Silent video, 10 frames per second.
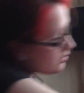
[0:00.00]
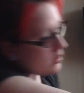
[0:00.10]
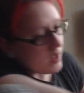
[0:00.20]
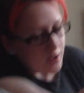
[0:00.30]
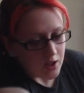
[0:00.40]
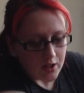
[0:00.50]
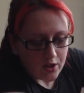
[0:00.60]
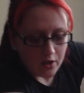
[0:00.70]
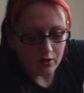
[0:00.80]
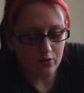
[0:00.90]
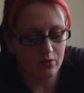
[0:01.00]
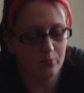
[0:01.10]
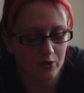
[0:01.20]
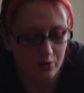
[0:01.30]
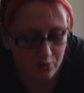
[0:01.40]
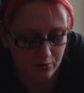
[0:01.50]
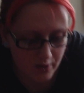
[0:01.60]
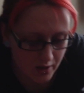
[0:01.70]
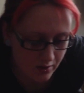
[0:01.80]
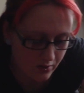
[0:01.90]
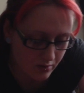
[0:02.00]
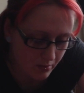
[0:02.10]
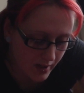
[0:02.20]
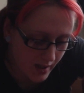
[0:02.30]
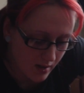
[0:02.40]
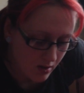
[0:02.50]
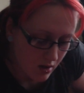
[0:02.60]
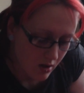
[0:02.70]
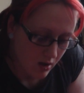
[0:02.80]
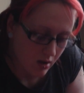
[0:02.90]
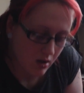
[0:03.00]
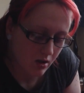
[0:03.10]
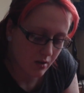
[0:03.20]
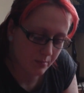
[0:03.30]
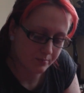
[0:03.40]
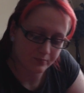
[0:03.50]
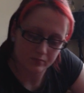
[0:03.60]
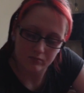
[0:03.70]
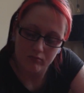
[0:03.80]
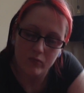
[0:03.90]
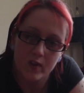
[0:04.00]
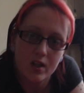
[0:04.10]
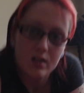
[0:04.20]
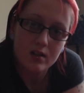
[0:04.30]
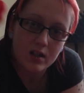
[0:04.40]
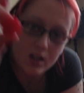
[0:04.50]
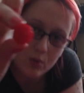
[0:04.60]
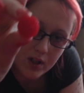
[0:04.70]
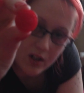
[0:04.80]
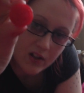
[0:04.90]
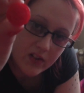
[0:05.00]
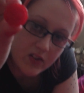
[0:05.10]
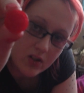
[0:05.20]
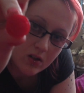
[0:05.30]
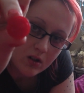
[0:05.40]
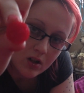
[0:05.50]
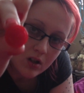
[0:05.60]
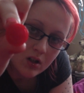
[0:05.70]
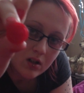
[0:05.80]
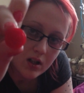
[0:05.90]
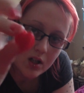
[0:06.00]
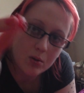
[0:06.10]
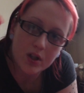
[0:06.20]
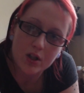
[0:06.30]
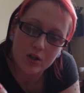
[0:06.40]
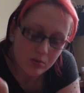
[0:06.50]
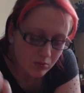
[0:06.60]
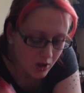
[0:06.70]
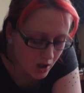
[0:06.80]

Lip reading: I should show you some of the jewellery I used to wear. They're quite nice, they're quite cute.